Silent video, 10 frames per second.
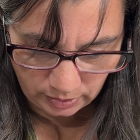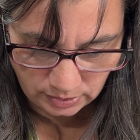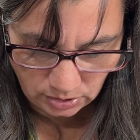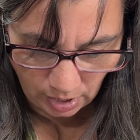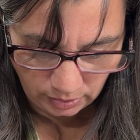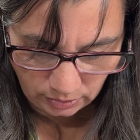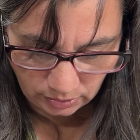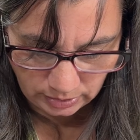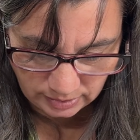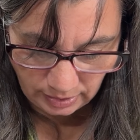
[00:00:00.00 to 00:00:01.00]
it's not
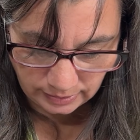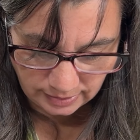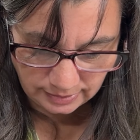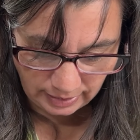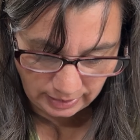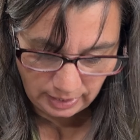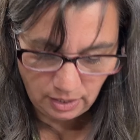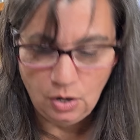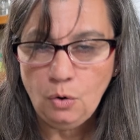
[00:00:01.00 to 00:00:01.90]
it's not sticky.